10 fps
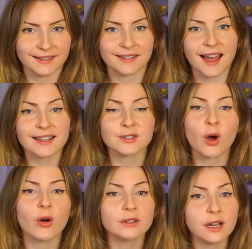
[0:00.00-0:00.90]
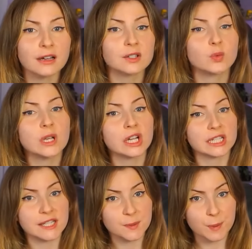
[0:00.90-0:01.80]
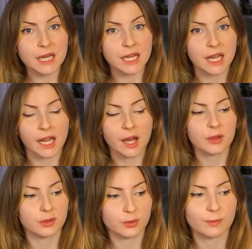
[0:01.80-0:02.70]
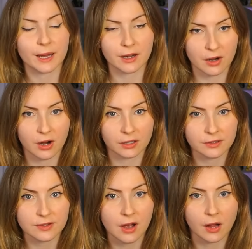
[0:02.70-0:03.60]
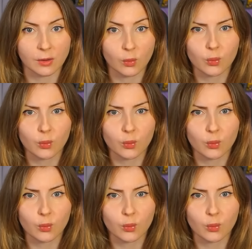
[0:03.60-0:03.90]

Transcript: Guys, hold on, because we are speeding through Better Call Saul.